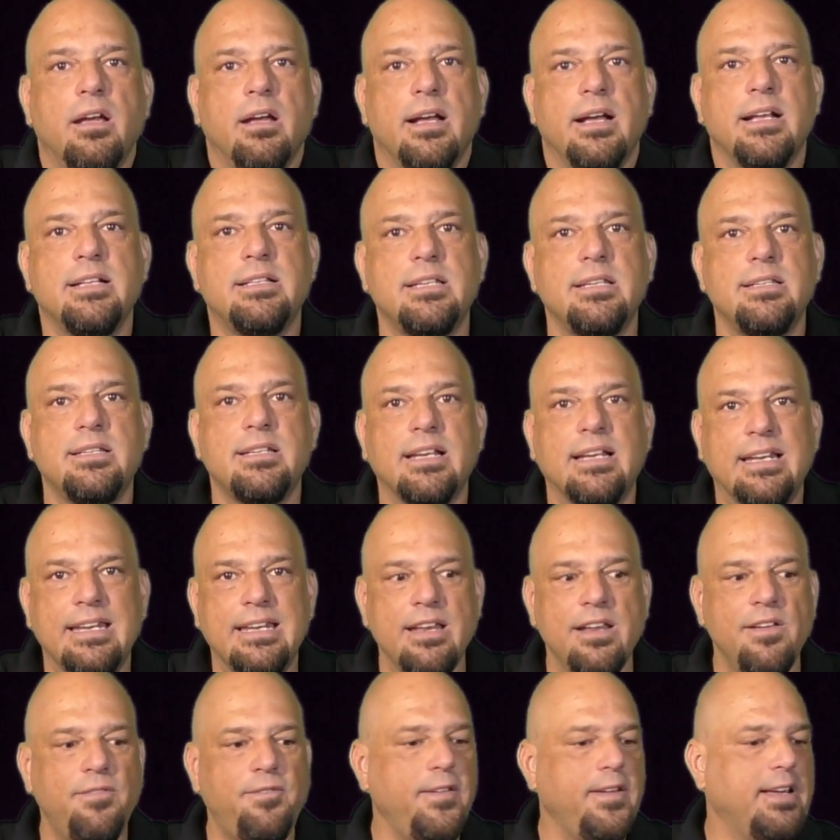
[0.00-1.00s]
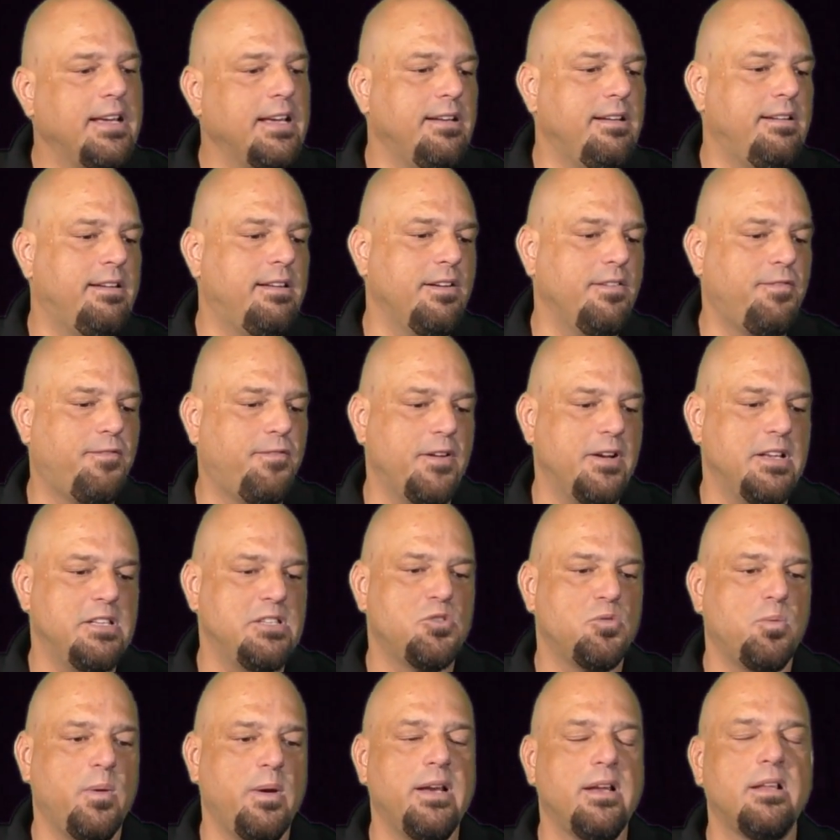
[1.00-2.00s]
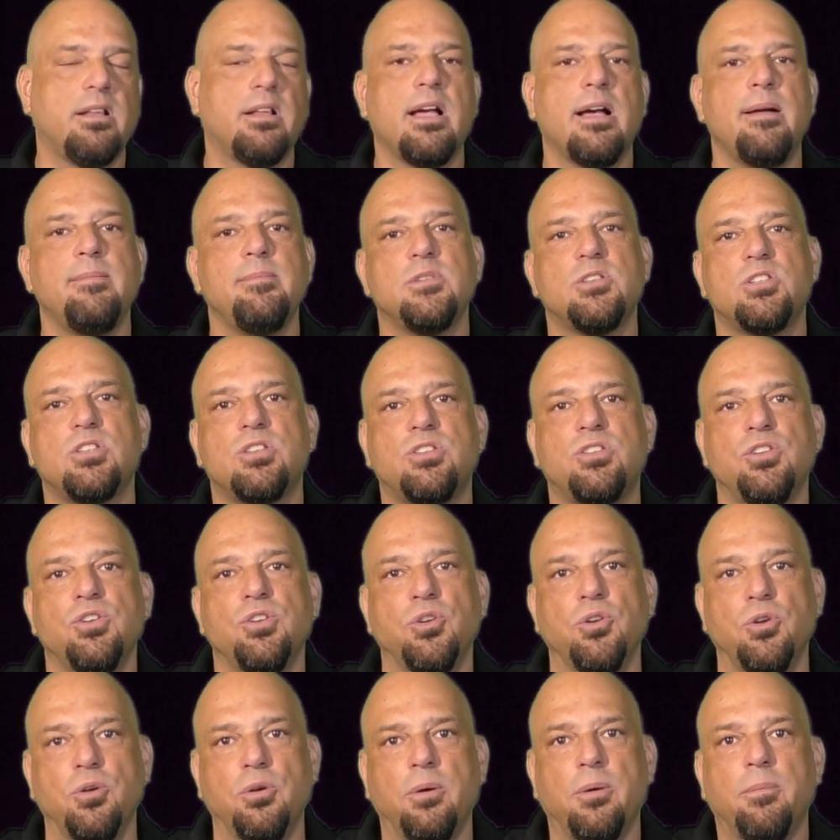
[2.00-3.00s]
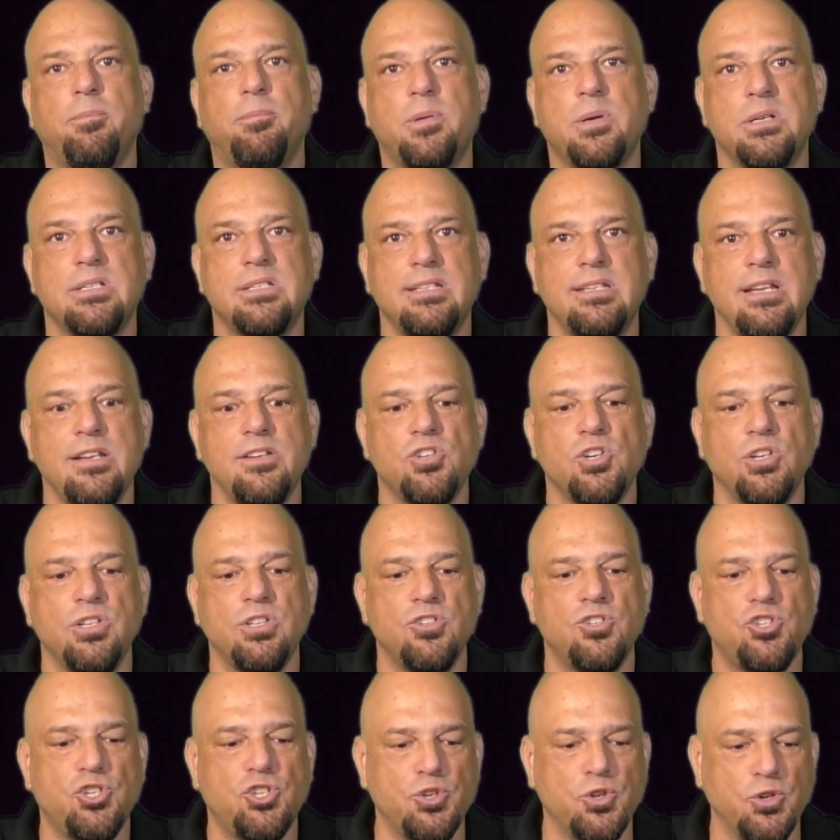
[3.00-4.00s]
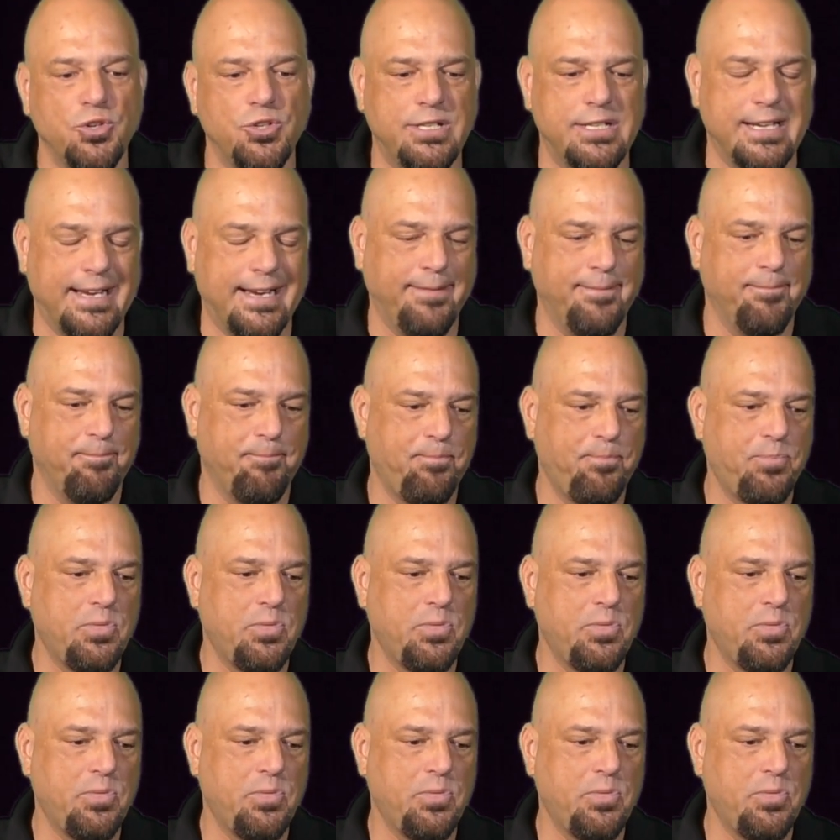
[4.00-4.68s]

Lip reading: it's a significant difference when it comes to precision shooting.